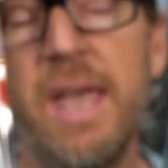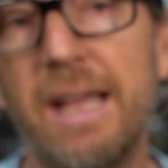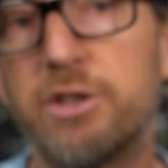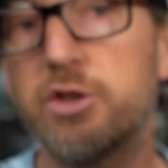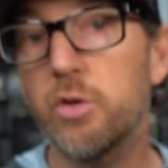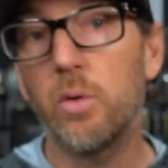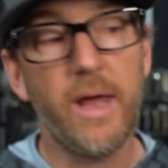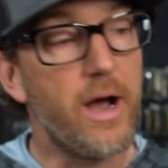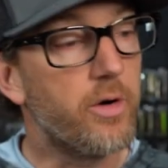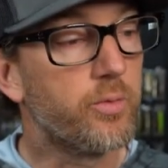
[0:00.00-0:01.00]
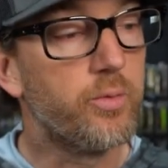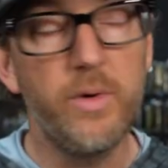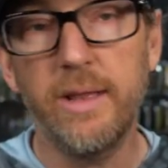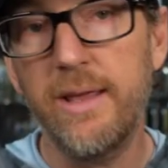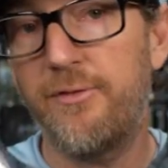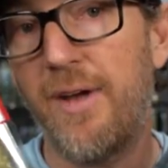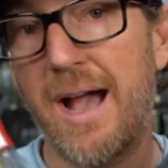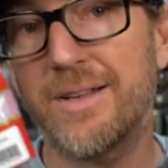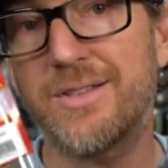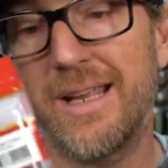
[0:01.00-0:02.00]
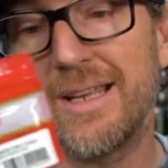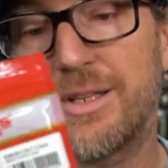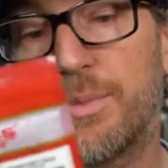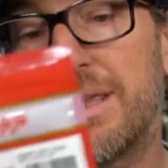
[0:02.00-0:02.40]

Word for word: It's sold out really fast in some